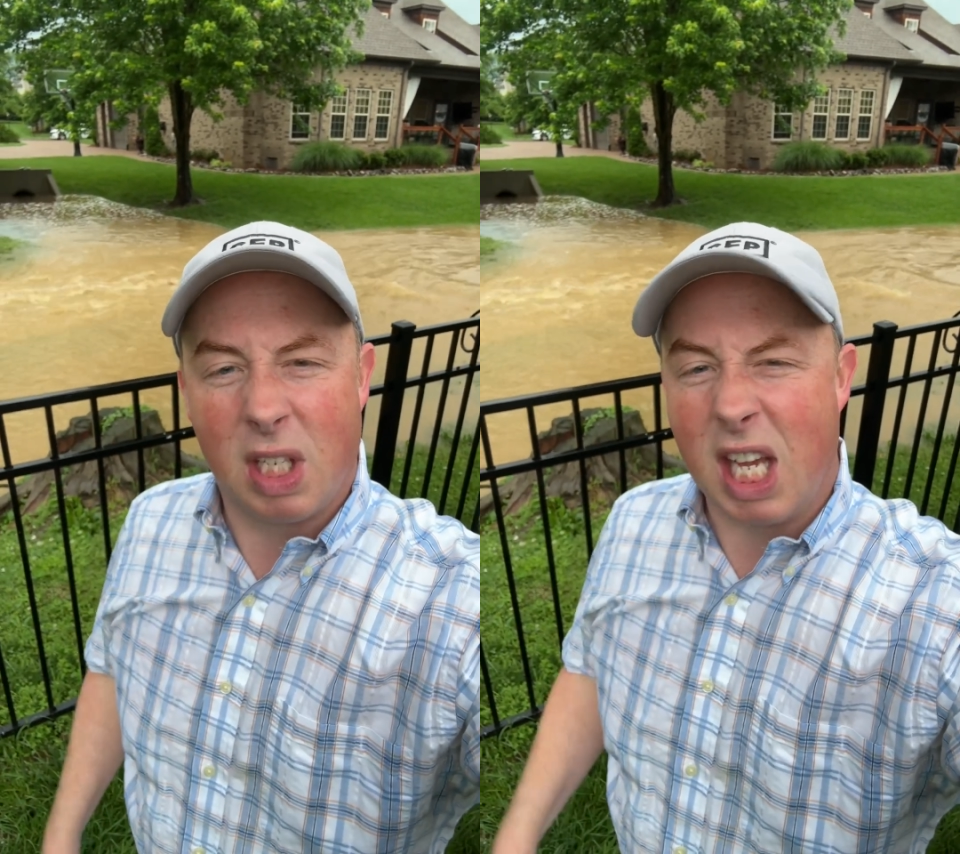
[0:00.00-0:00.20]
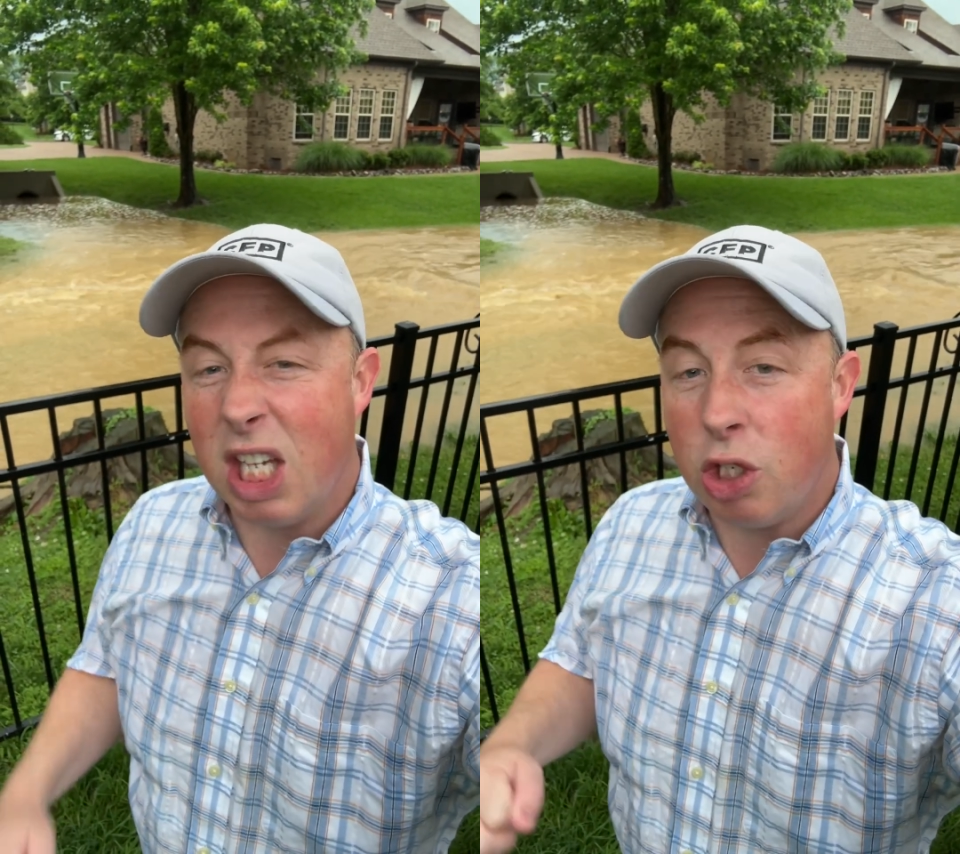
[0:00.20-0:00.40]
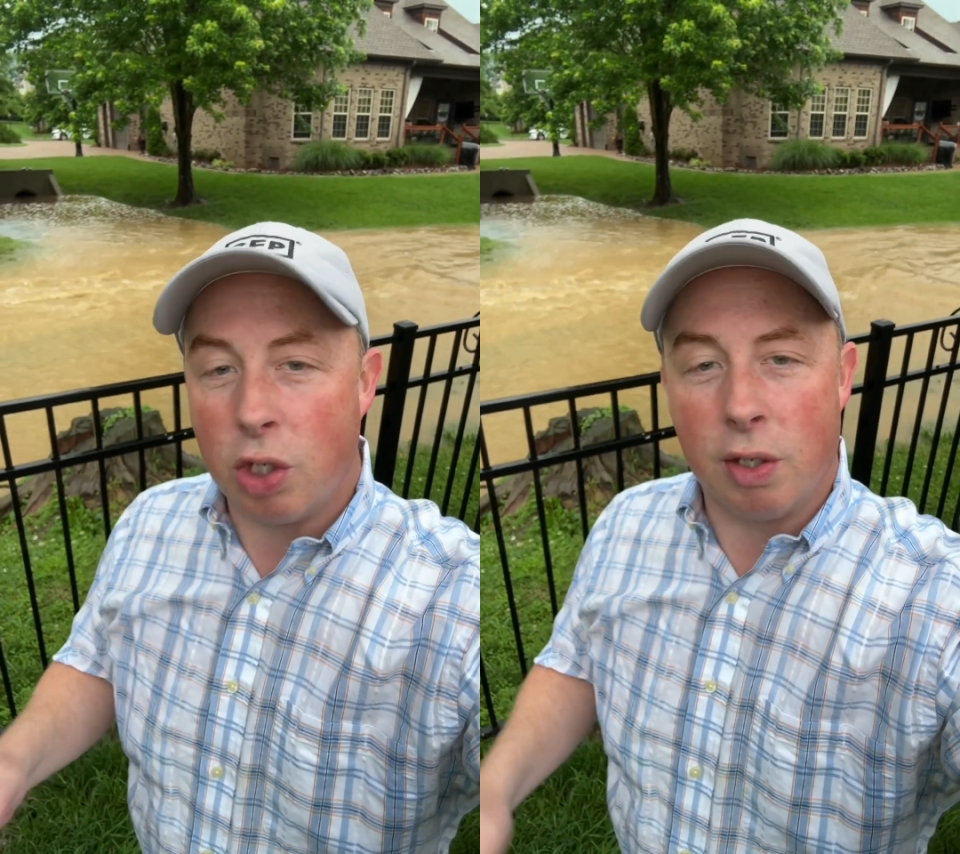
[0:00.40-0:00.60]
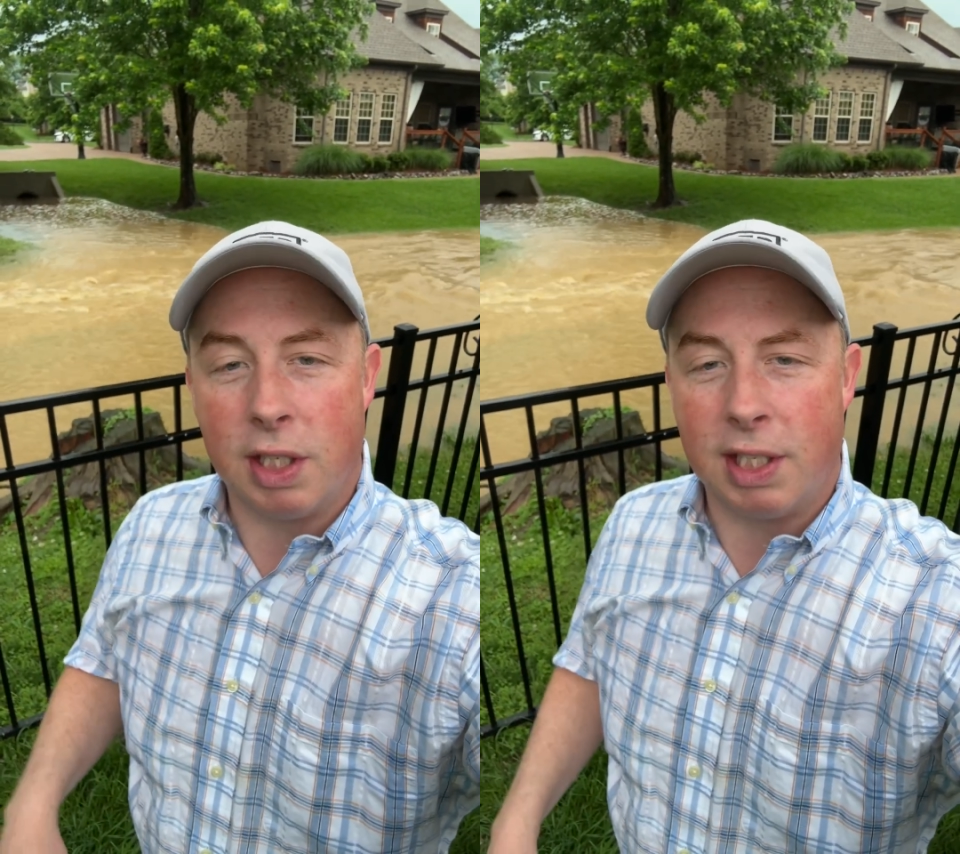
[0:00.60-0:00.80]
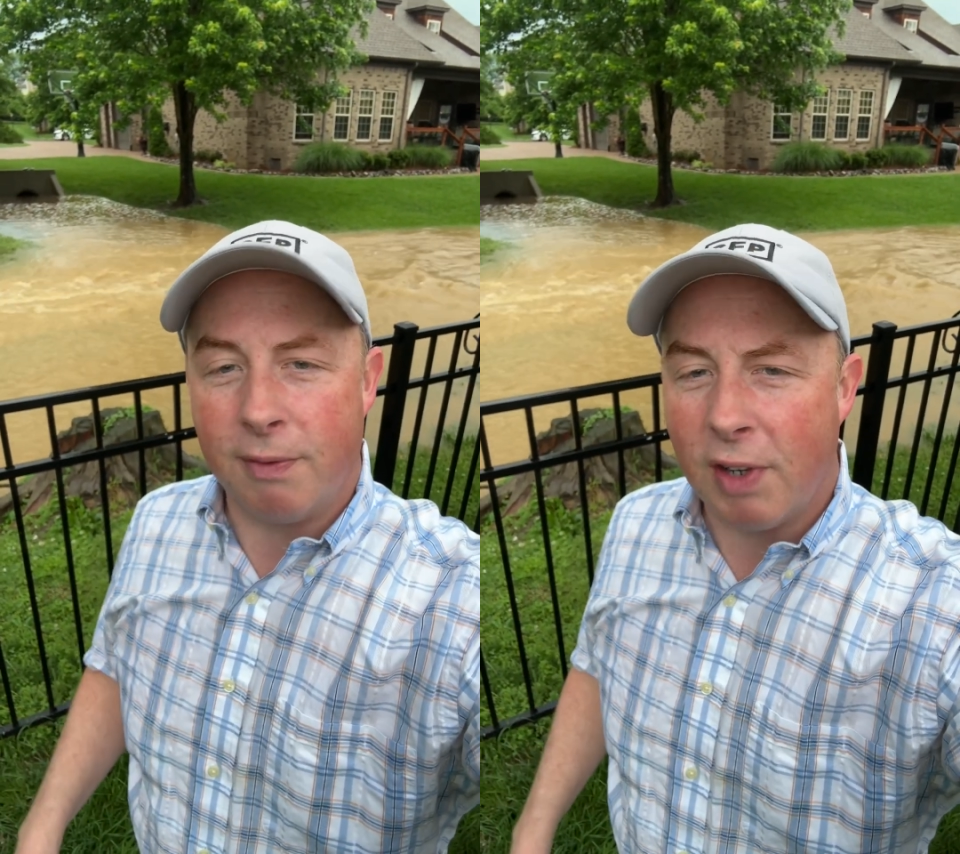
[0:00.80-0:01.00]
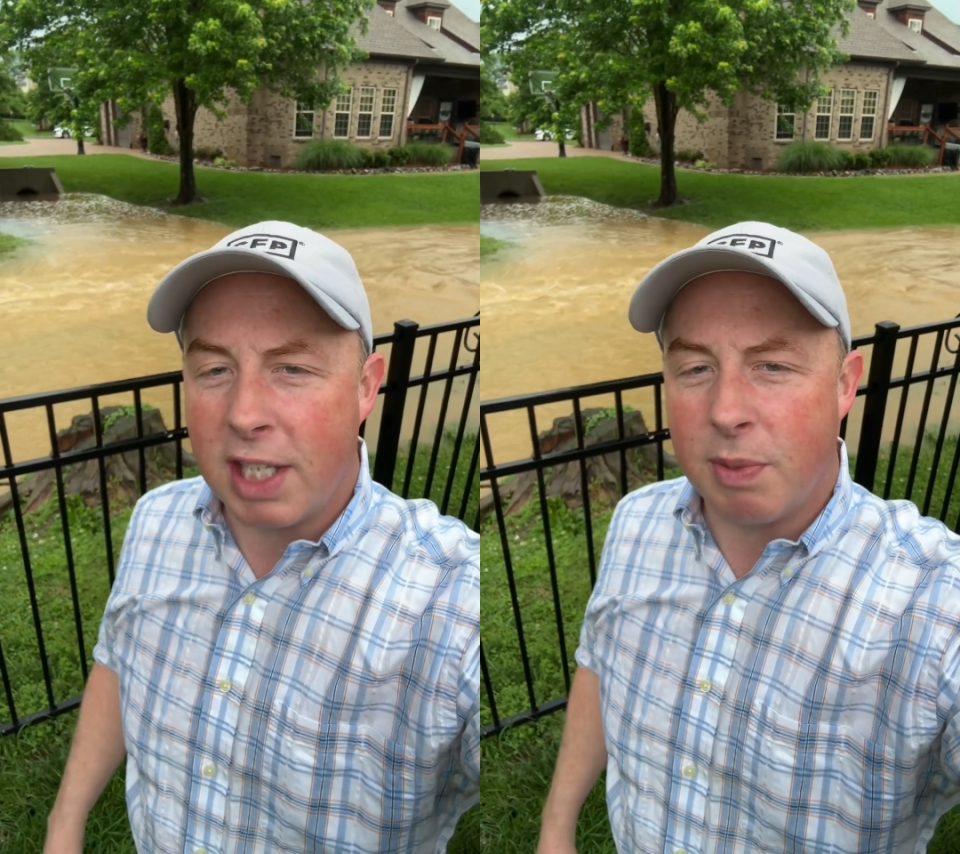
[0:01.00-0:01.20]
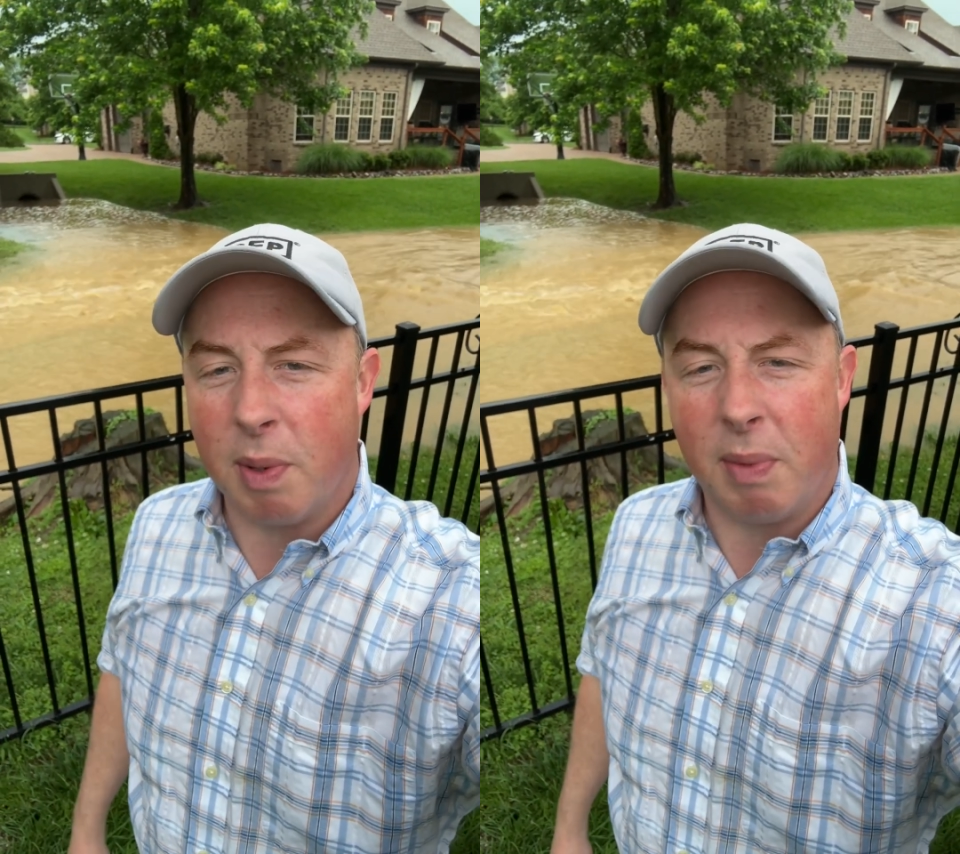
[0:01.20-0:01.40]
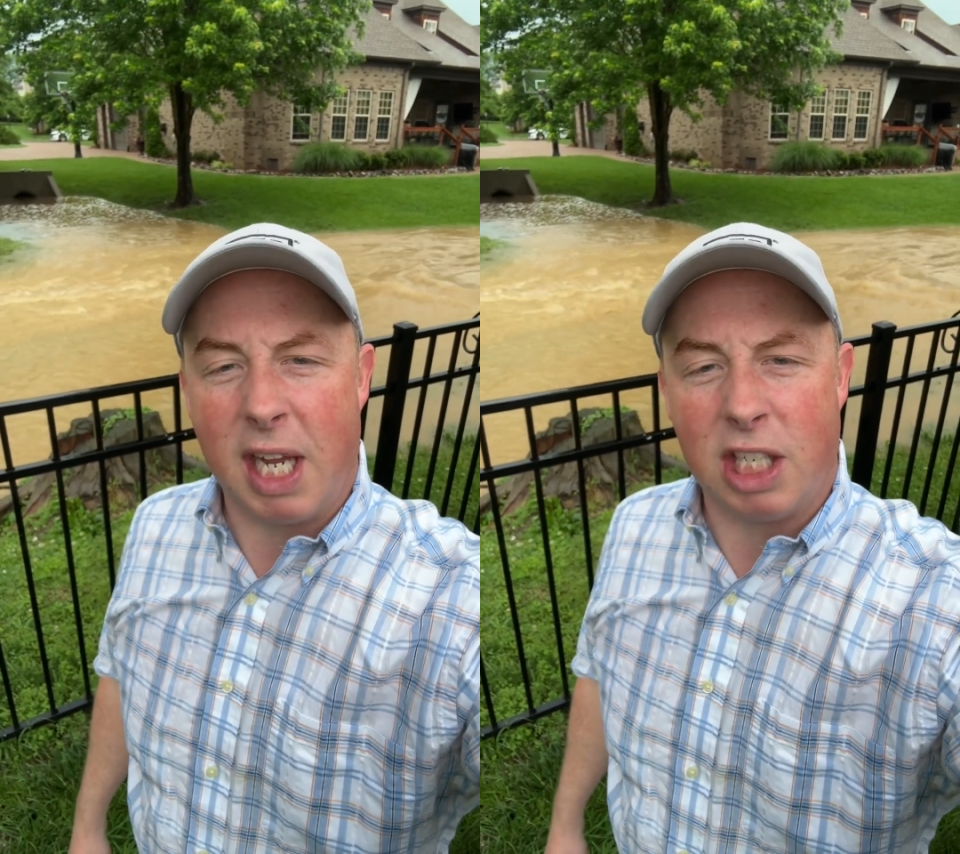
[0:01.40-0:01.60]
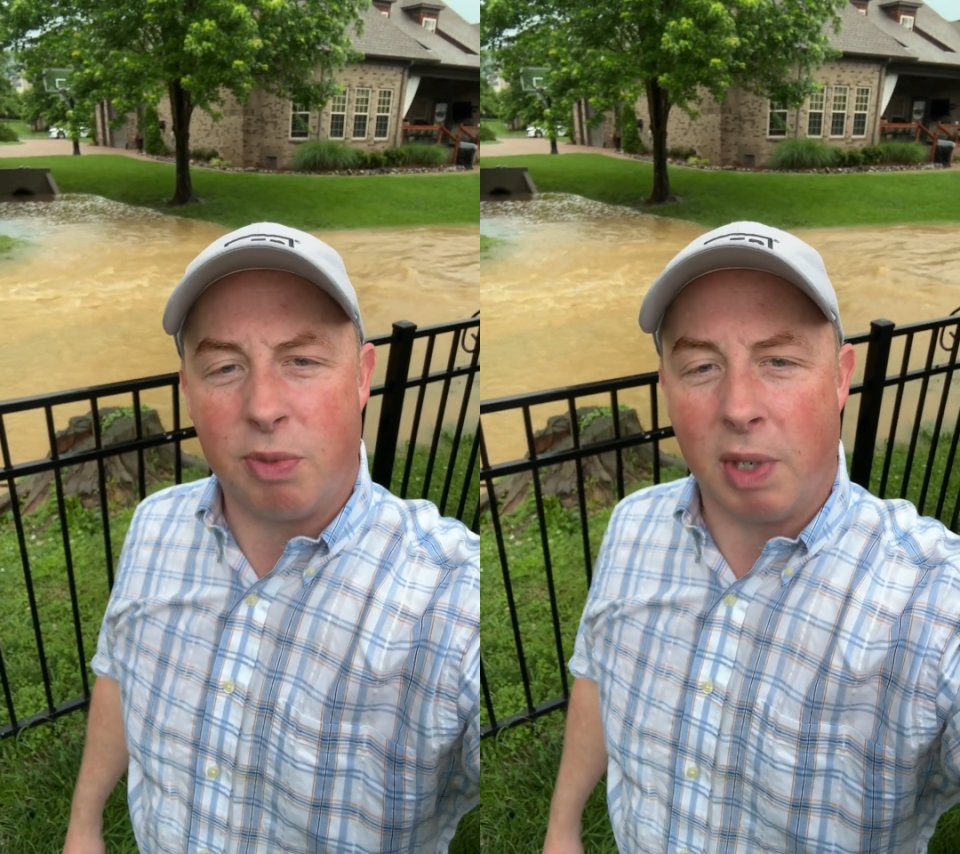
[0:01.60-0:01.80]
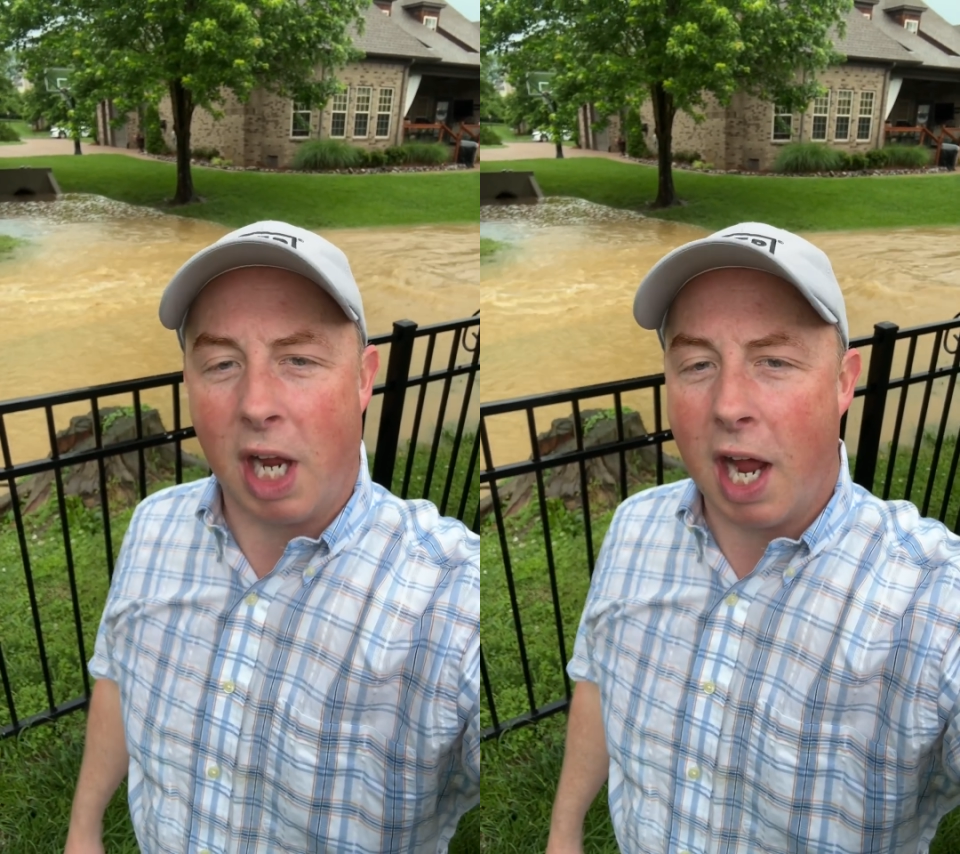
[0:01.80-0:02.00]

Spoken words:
Insurance, investment management,